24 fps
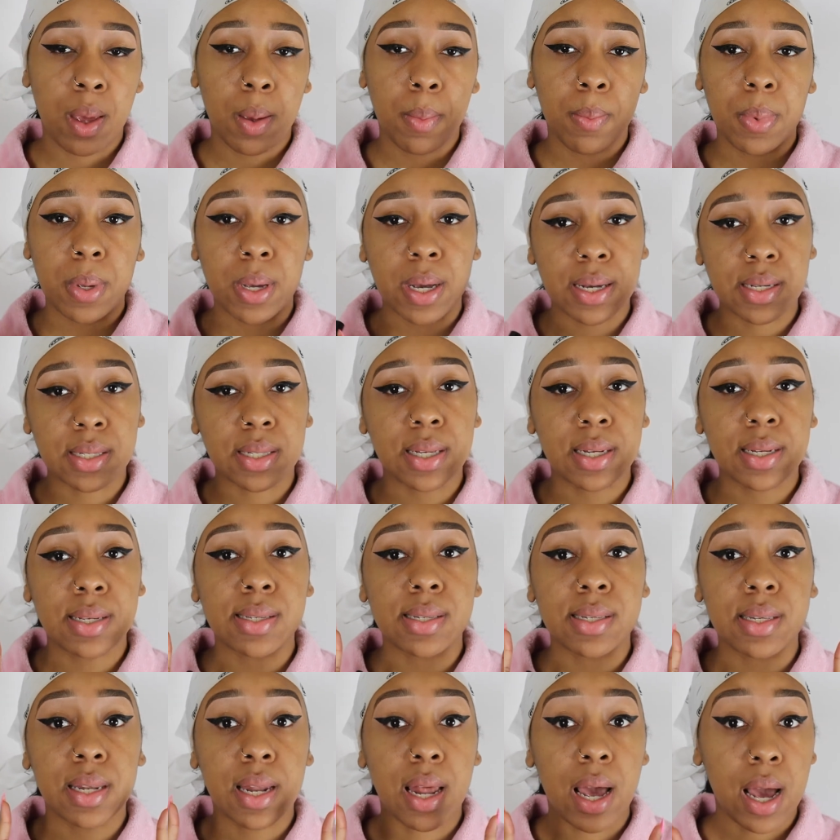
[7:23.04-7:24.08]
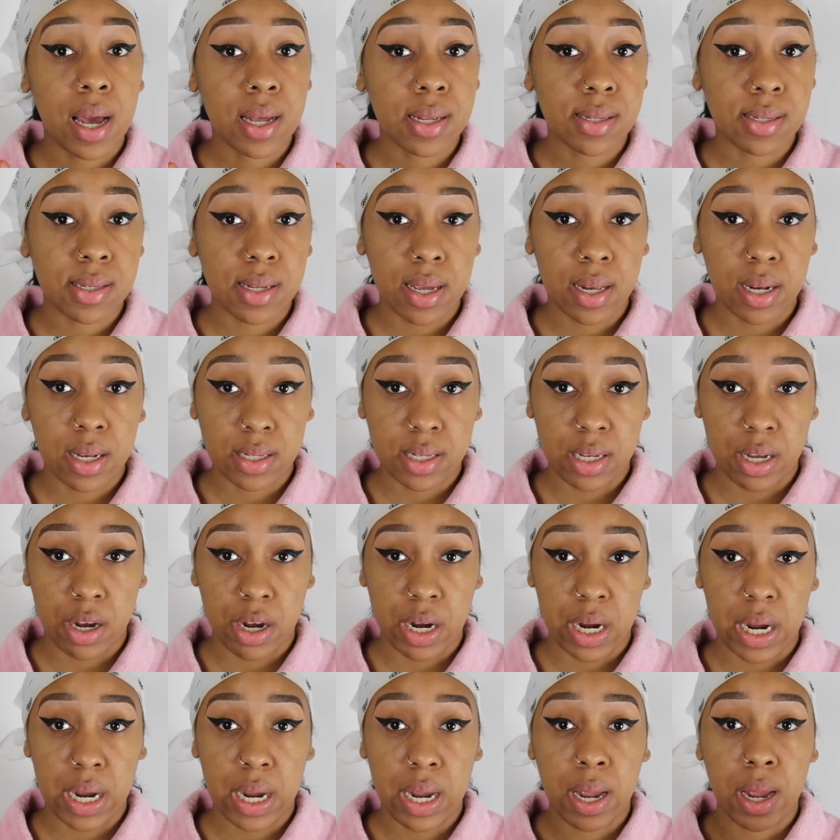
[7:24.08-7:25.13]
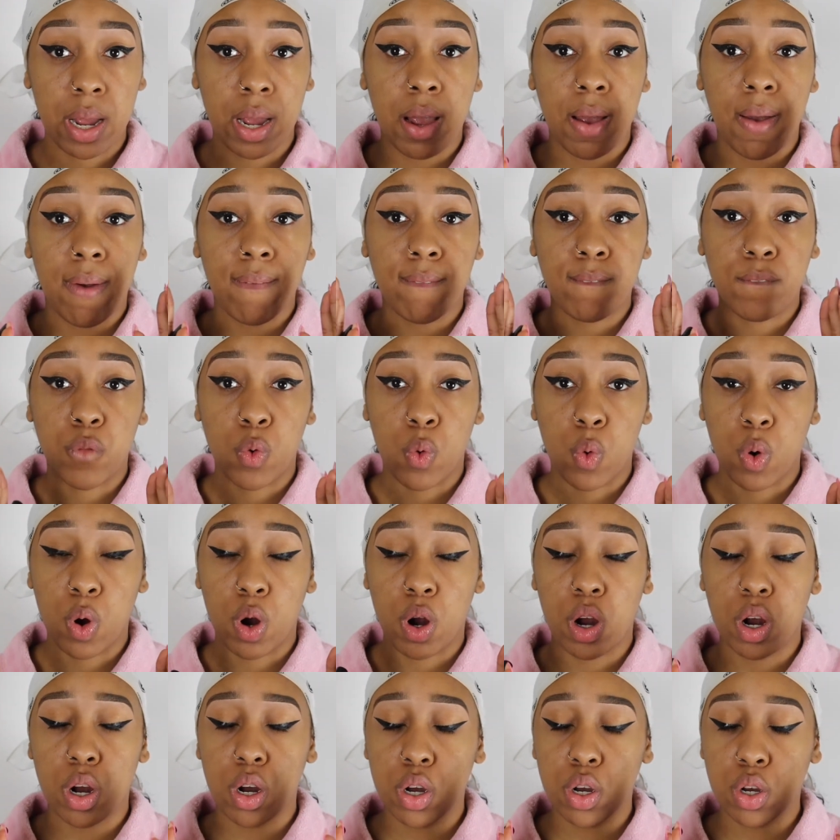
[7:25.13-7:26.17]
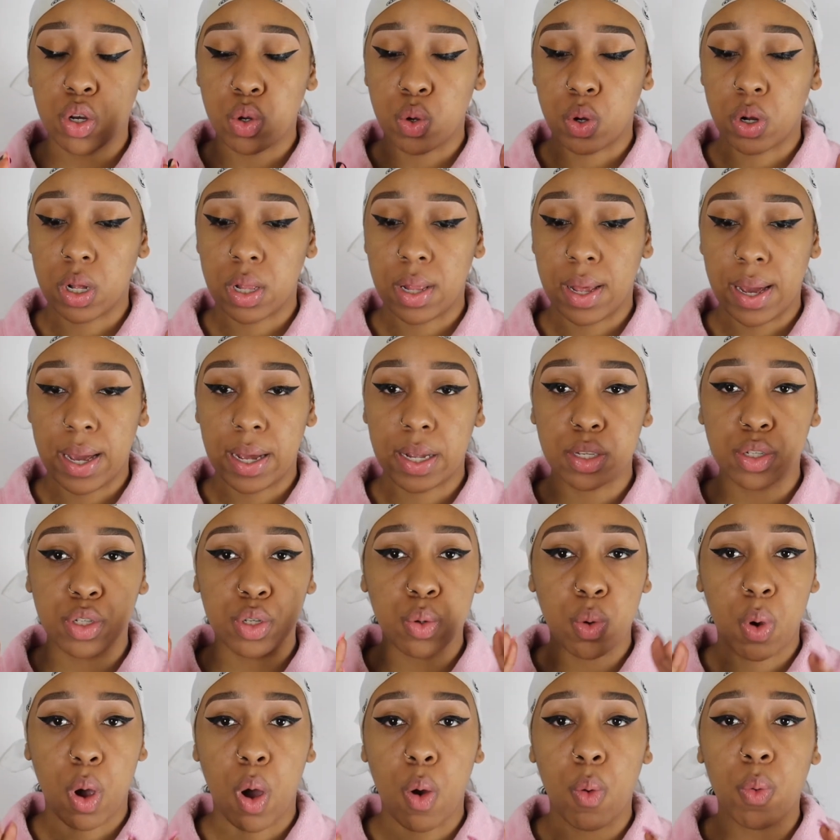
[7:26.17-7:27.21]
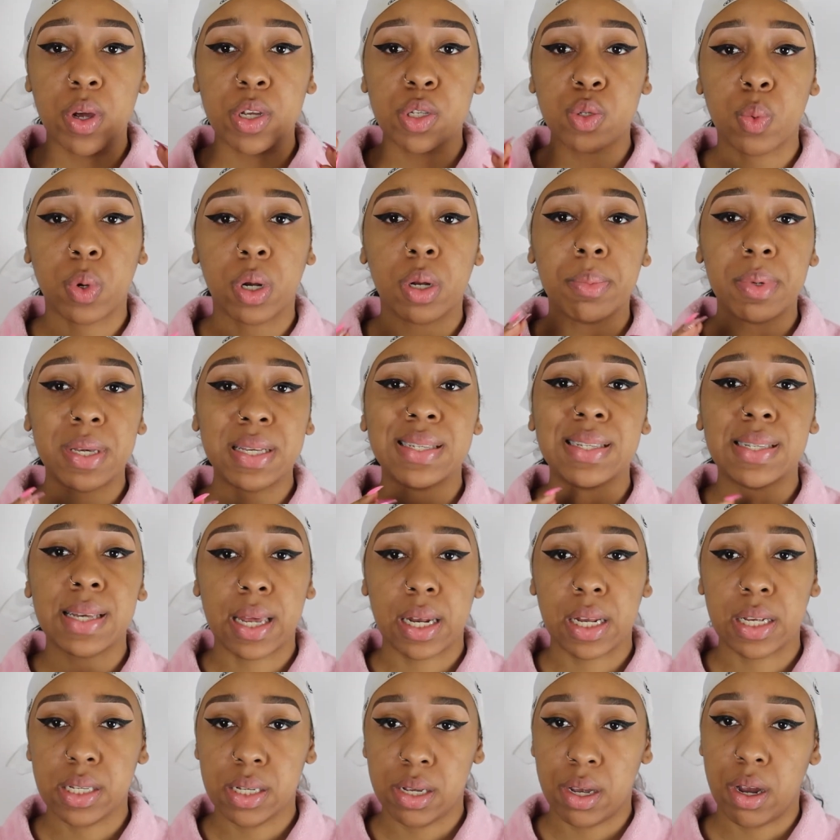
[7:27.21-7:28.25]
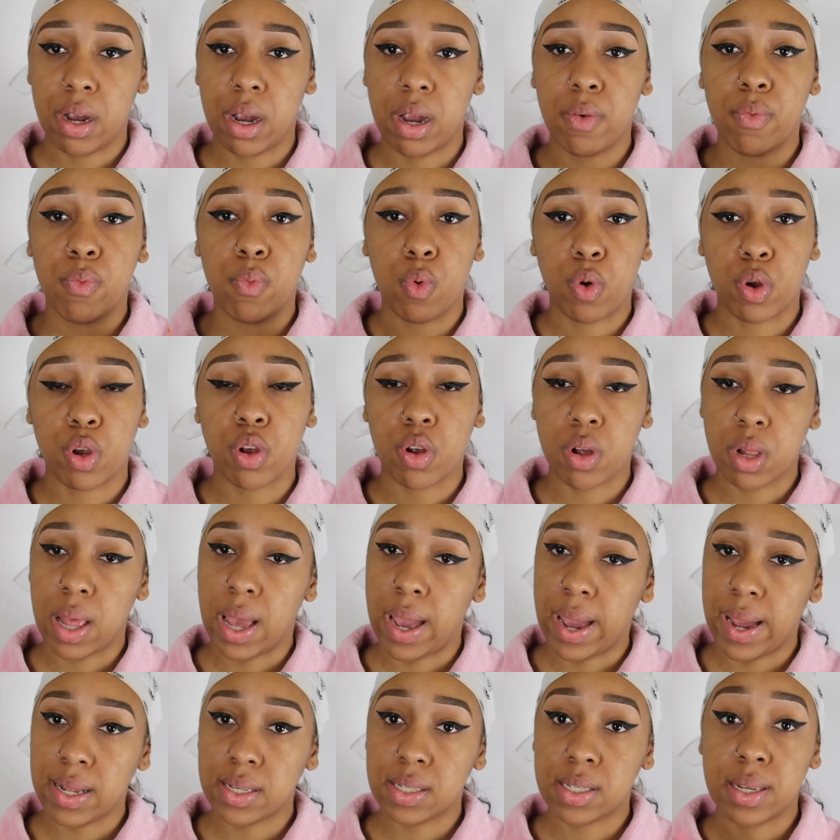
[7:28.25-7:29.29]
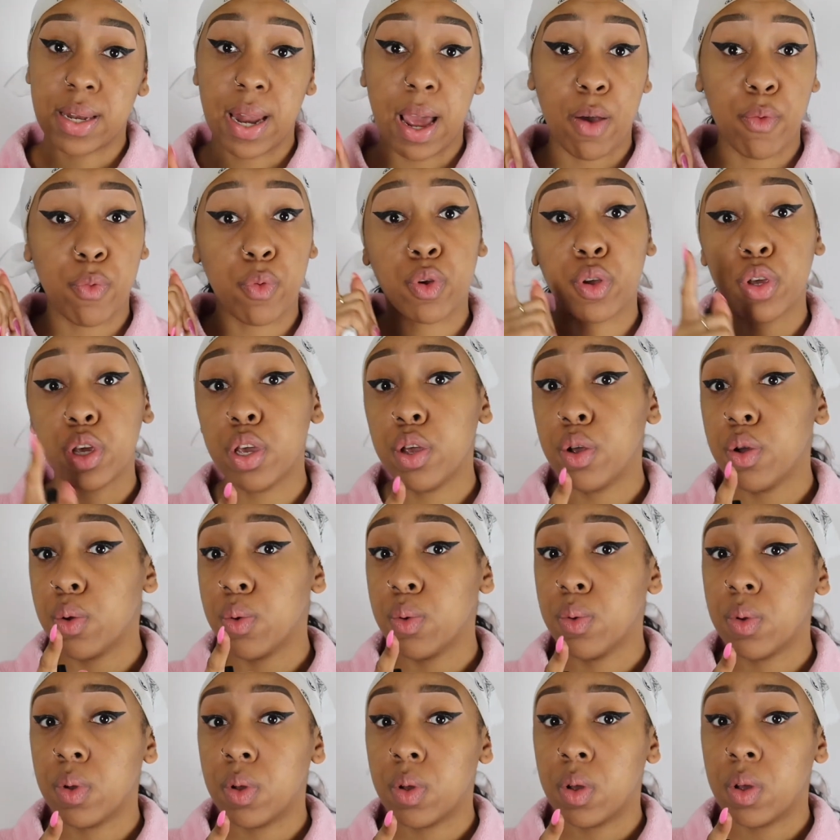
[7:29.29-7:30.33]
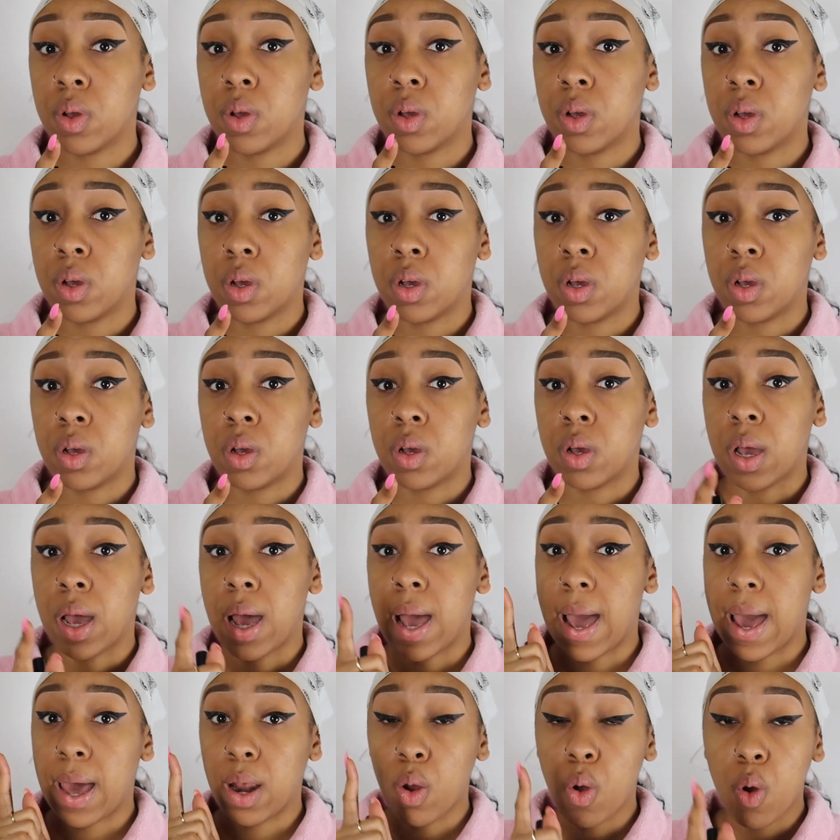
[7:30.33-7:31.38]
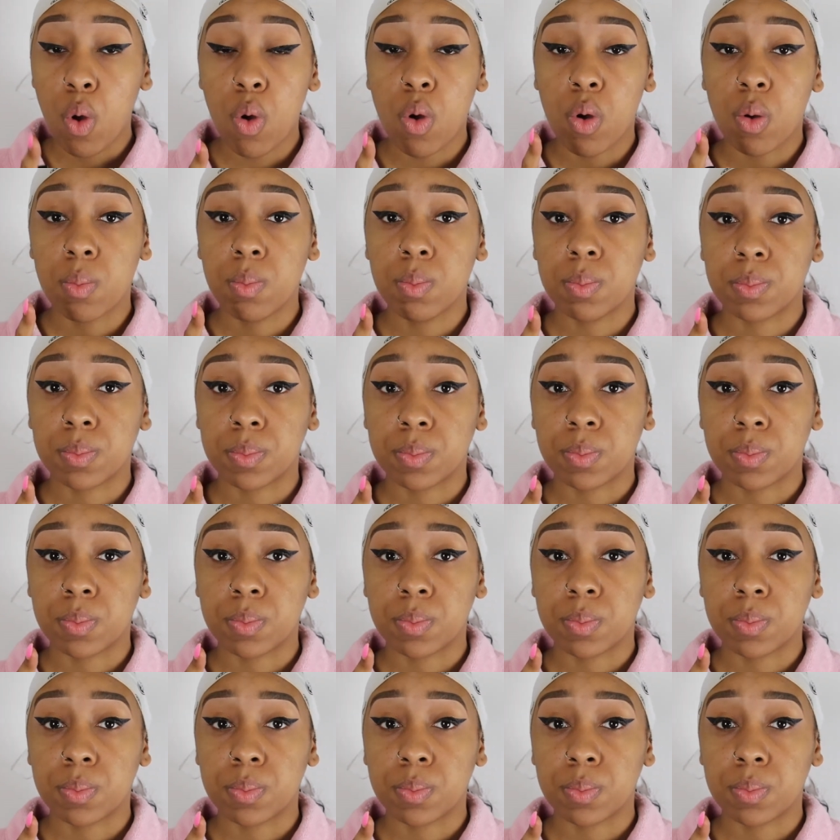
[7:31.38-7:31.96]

Because it is not sanitary for your clients. You always want to be sanitary for your clients. Now for you at home,